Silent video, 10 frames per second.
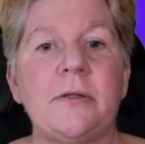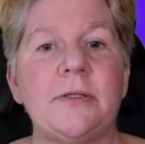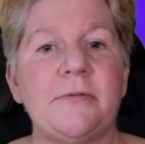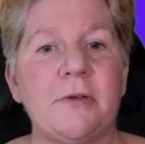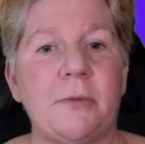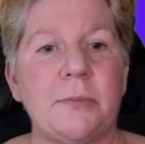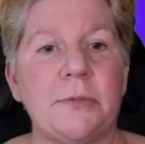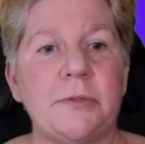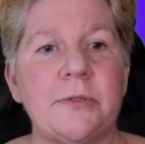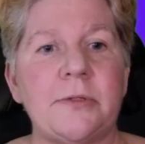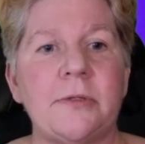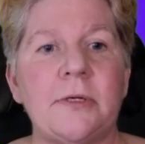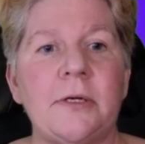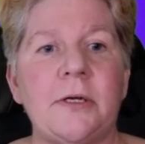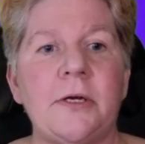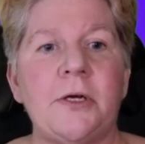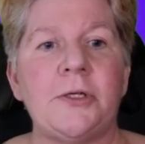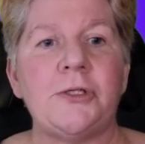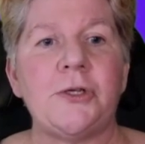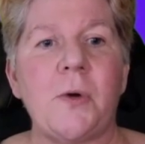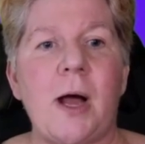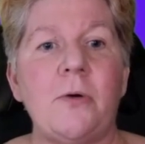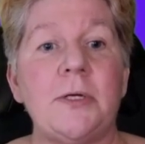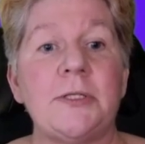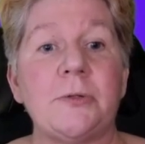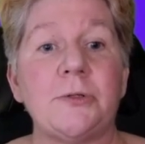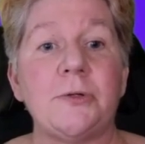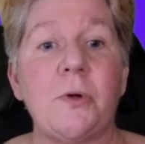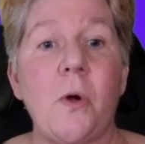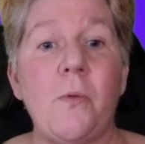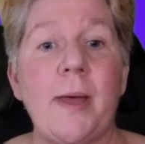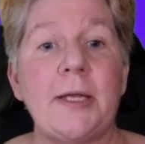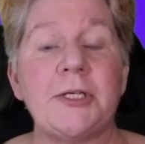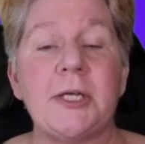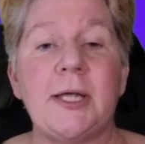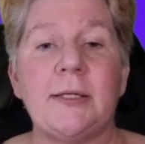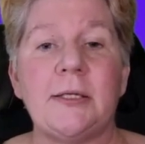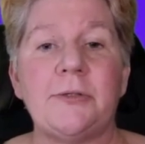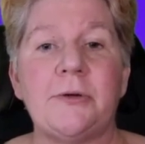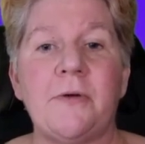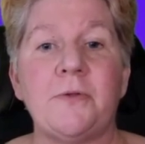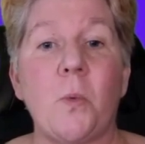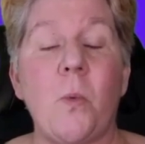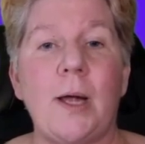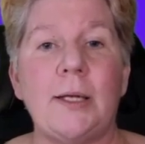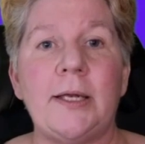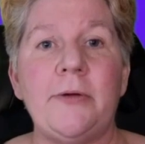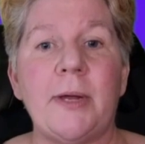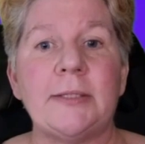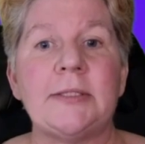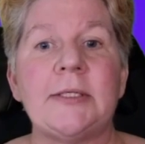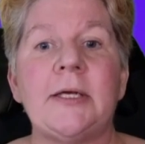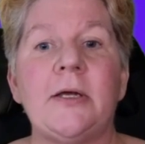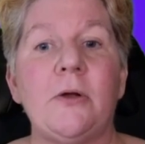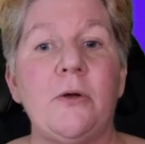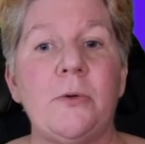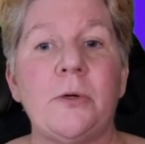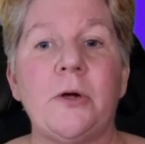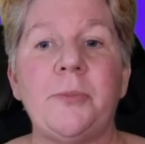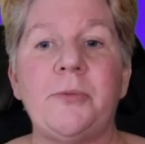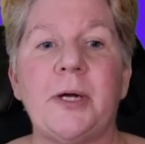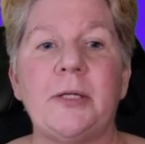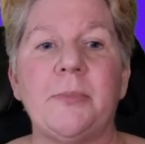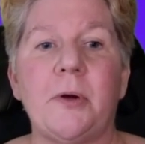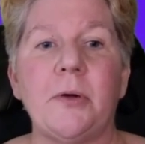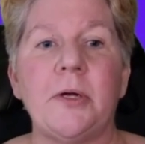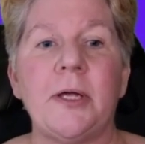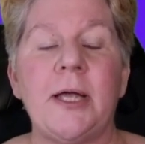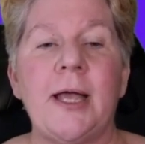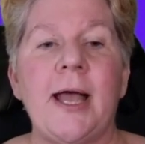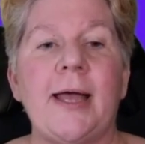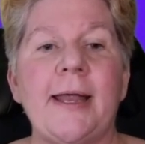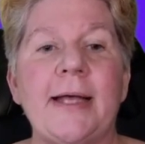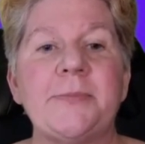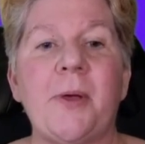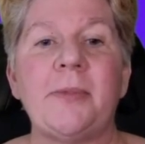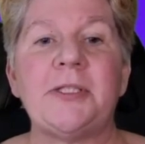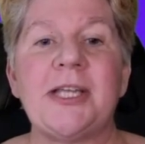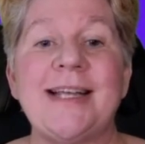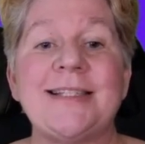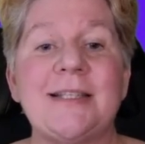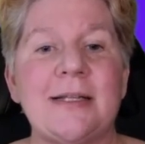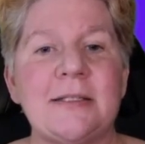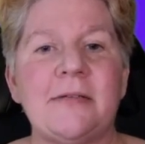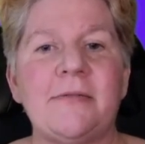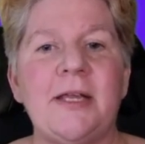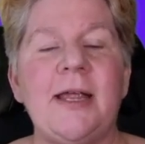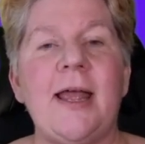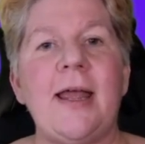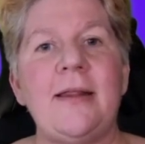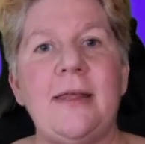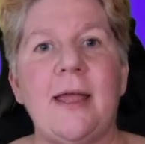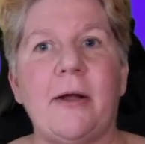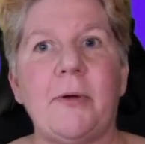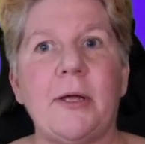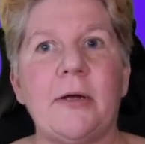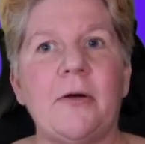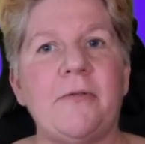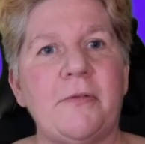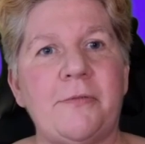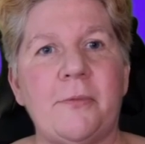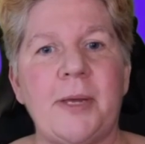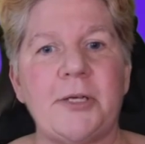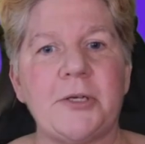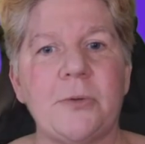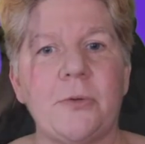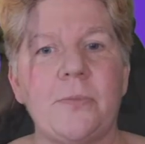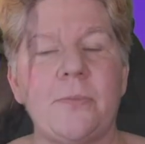development. João is also co-managing editor of the widely read Clura copyright blog and has published extensively in the area of information law.